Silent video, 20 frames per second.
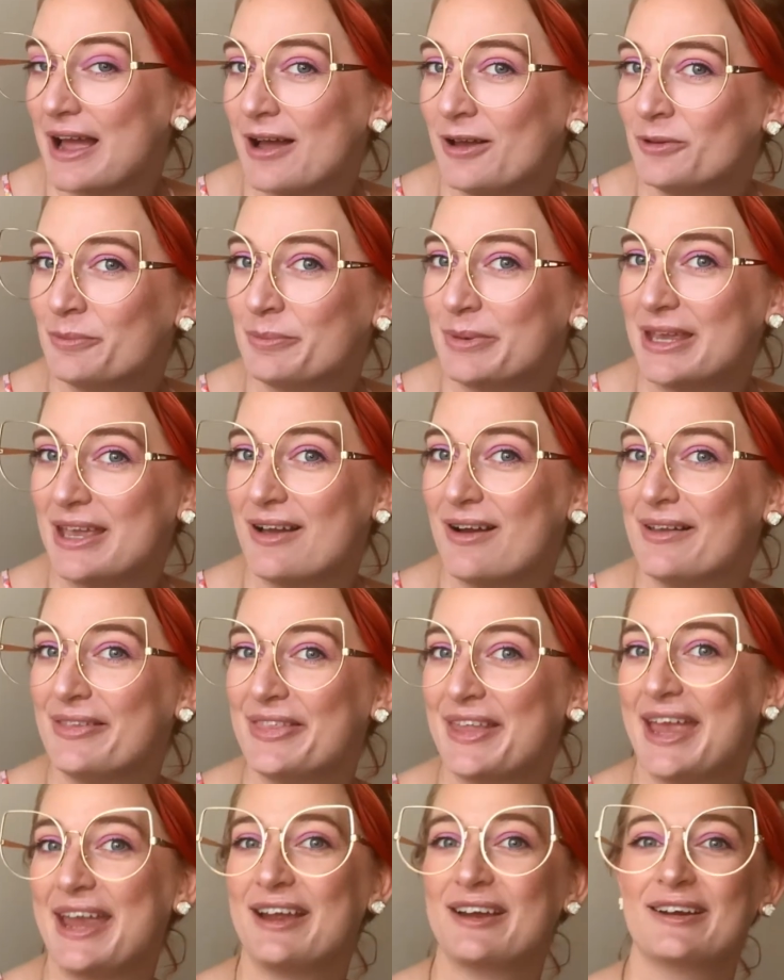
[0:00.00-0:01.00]
I'll be on
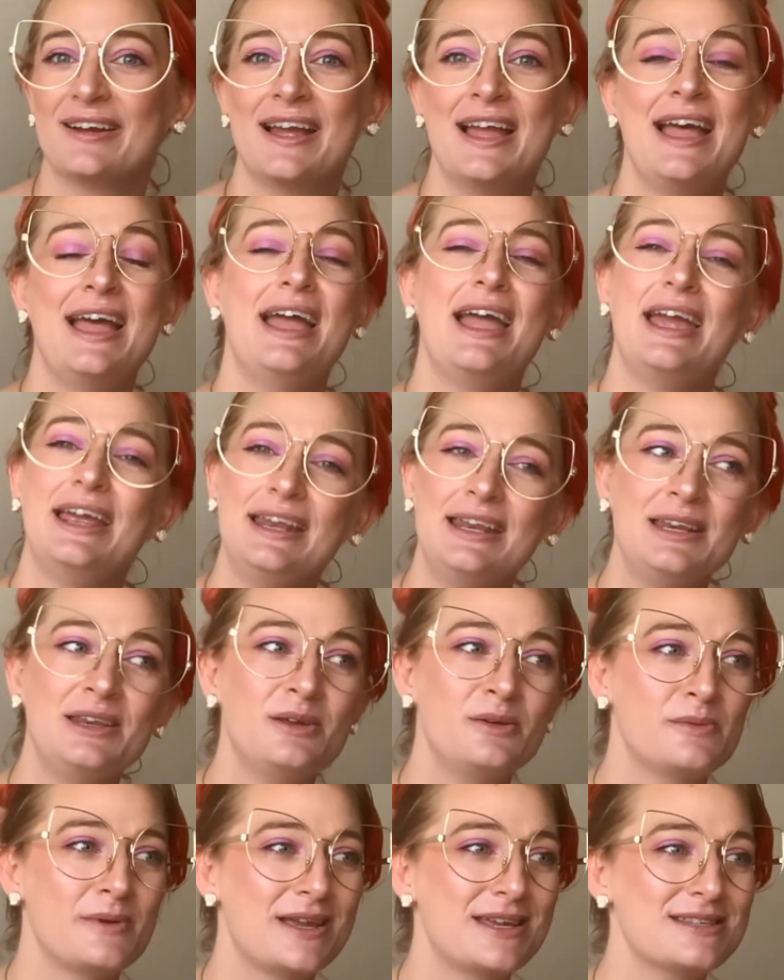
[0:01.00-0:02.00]
there.
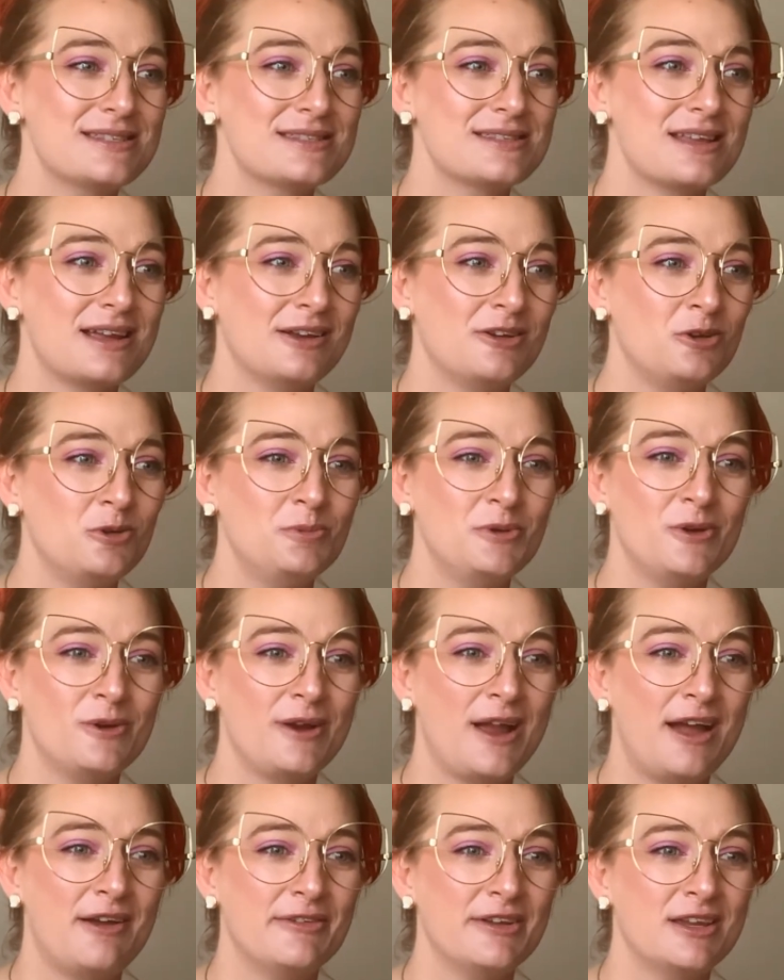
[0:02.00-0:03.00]
Anyways, I hope you're
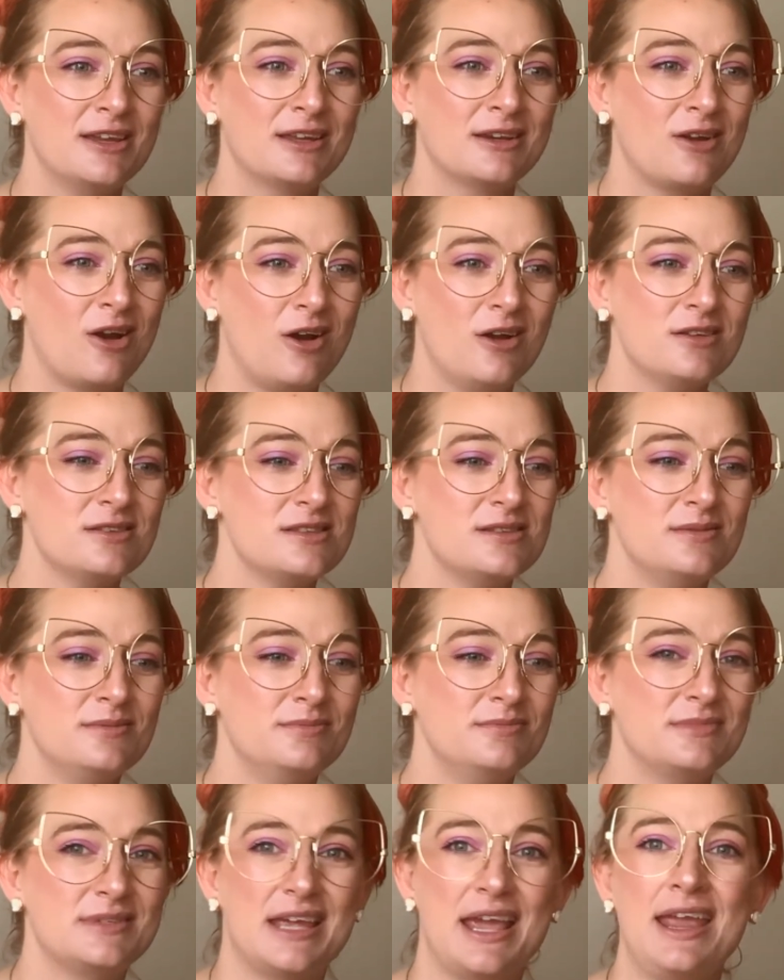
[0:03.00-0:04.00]
having an
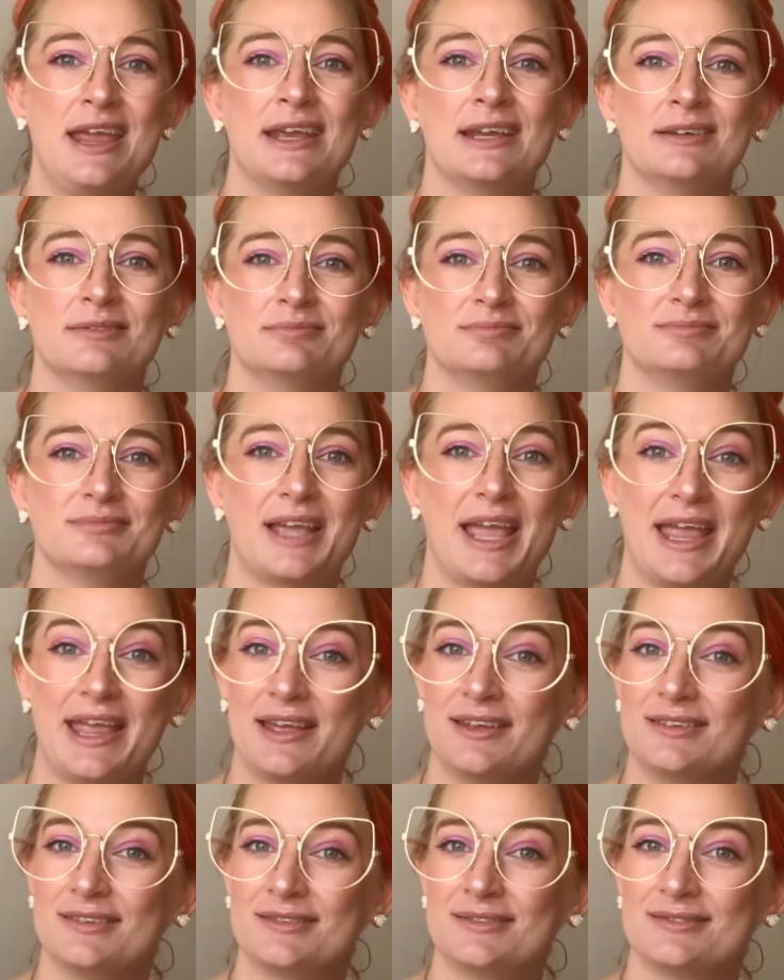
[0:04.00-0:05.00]
awesome day
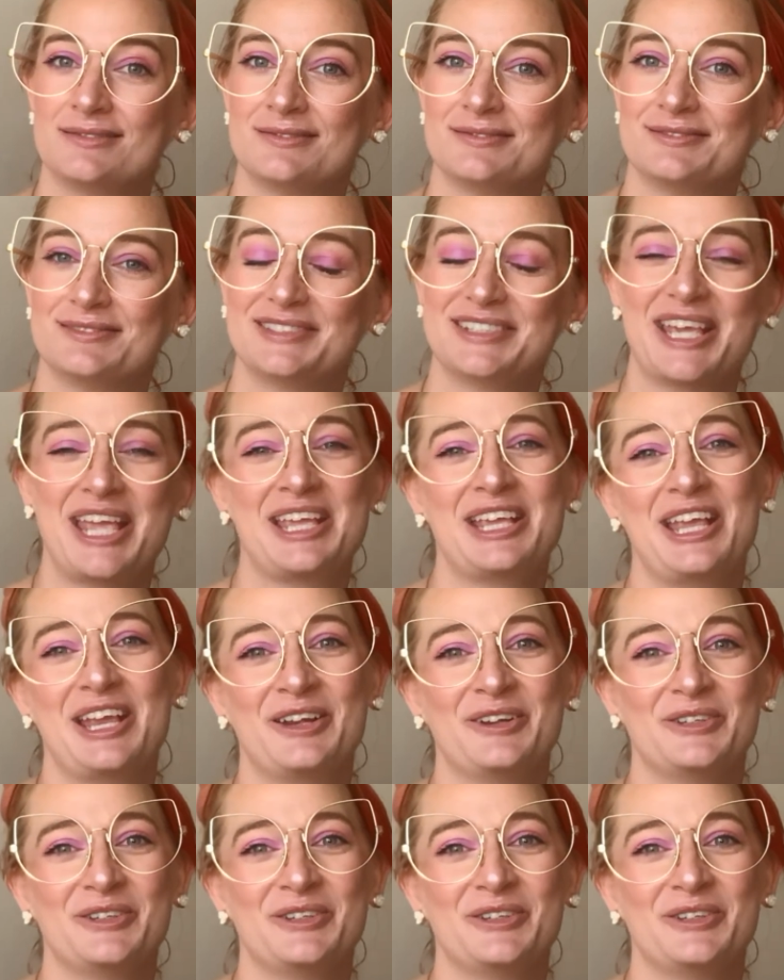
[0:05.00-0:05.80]
and take care,